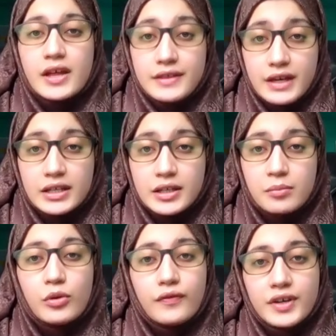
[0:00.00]
then
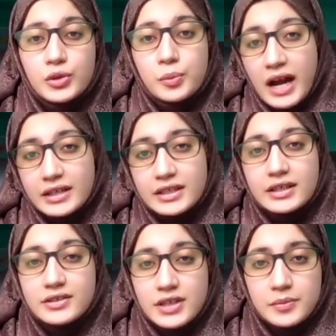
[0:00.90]
move into
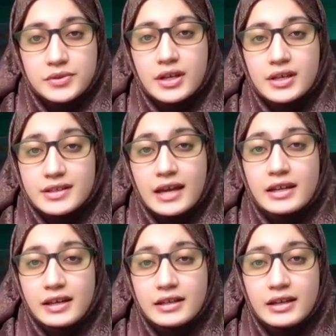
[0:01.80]
practical steps,
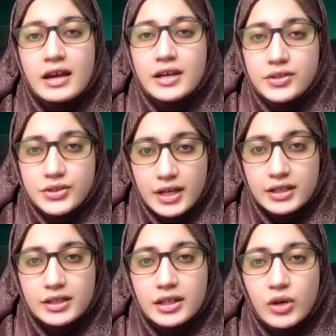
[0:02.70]
signing in,
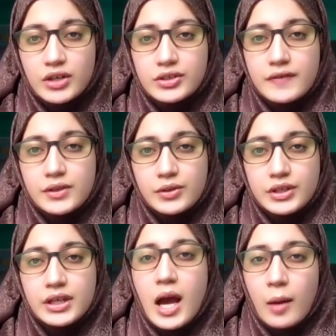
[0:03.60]
understanding the OneDrive screen,